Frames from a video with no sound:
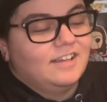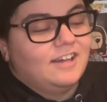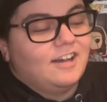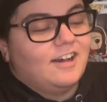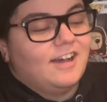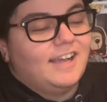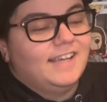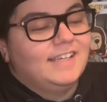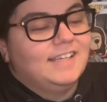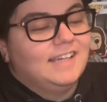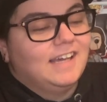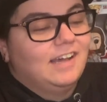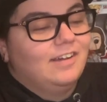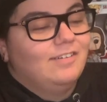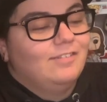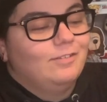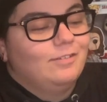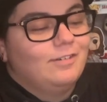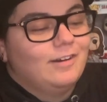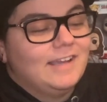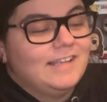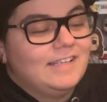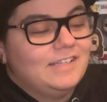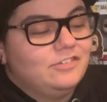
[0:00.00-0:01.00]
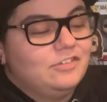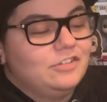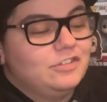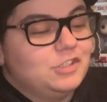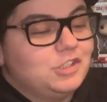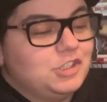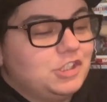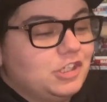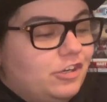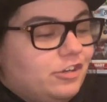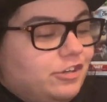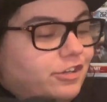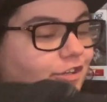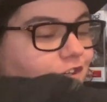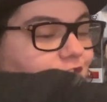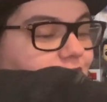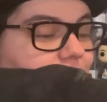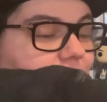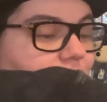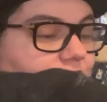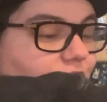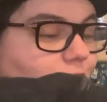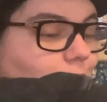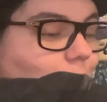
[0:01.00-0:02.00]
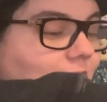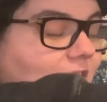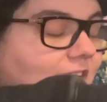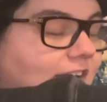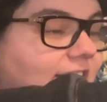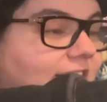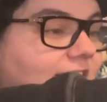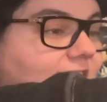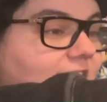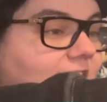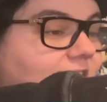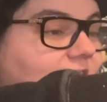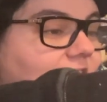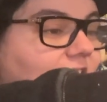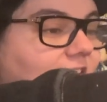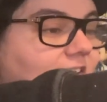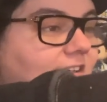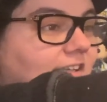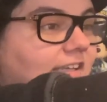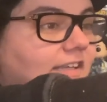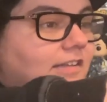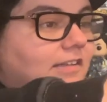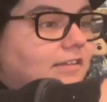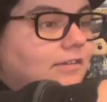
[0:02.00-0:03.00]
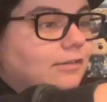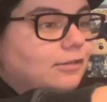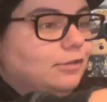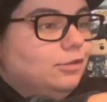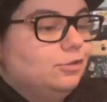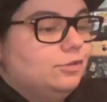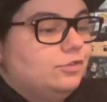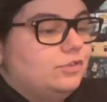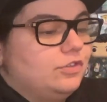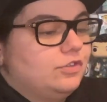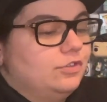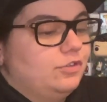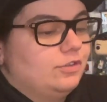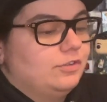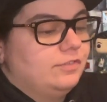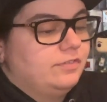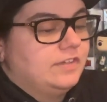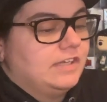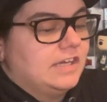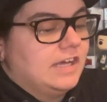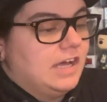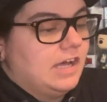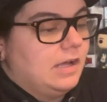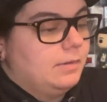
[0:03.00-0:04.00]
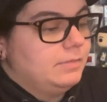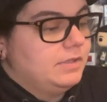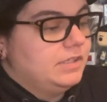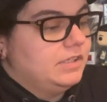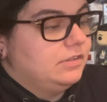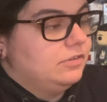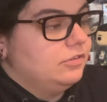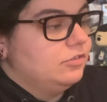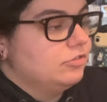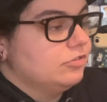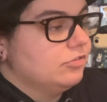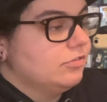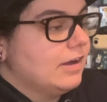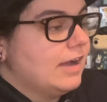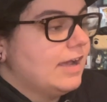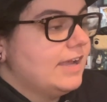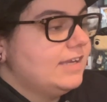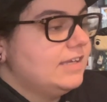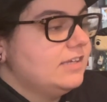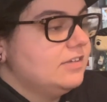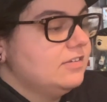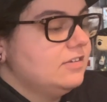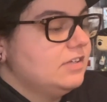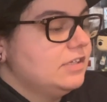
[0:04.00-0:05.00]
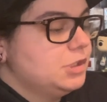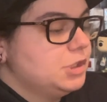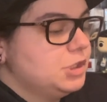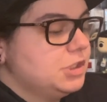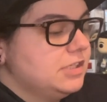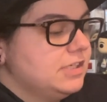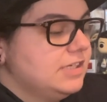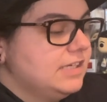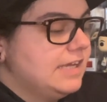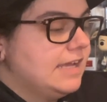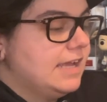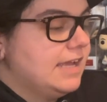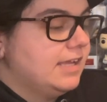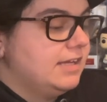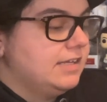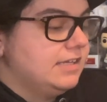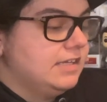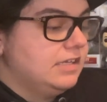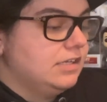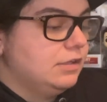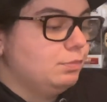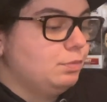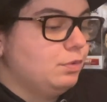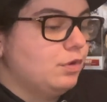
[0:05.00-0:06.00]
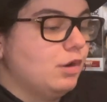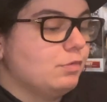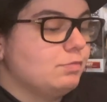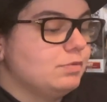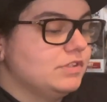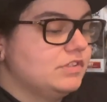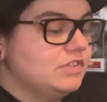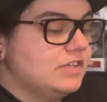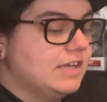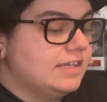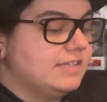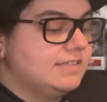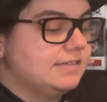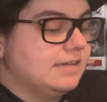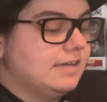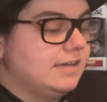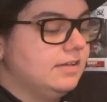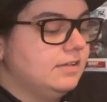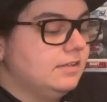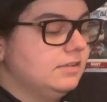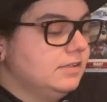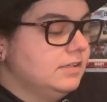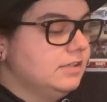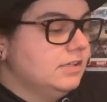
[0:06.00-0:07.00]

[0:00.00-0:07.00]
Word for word: I can't wait to show her this one. It looks to have come in great condition again in a pop protector.